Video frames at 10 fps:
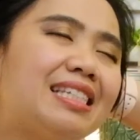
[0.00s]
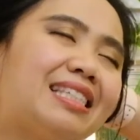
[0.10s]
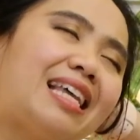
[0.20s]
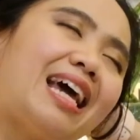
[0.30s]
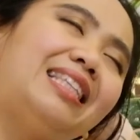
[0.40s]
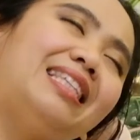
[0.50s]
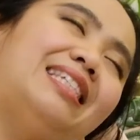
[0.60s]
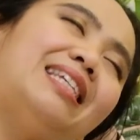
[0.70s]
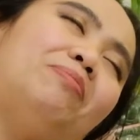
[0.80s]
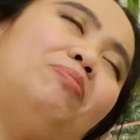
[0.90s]
this
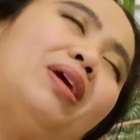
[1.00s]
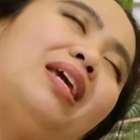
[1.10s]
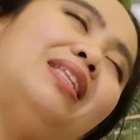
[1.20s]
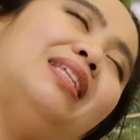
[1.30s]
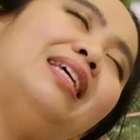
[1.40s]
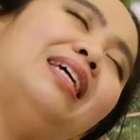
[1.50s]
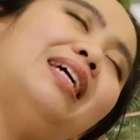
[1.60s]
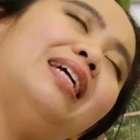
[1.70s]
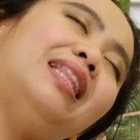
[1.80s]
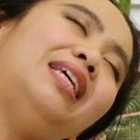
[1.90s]
tightness and pain,
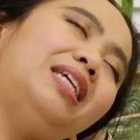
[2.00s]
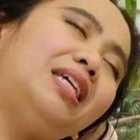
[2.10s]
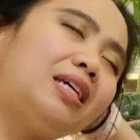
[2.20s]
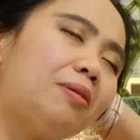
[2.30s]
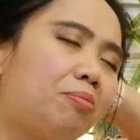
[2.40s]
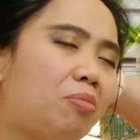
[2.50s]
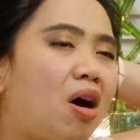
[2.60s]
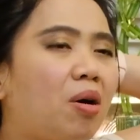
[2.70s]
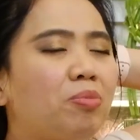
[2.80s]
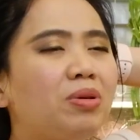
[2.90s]
clicking and
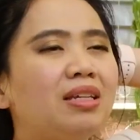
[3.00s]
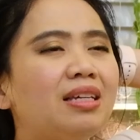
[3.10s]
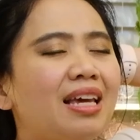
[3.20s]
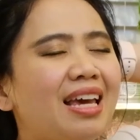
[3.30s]
popping,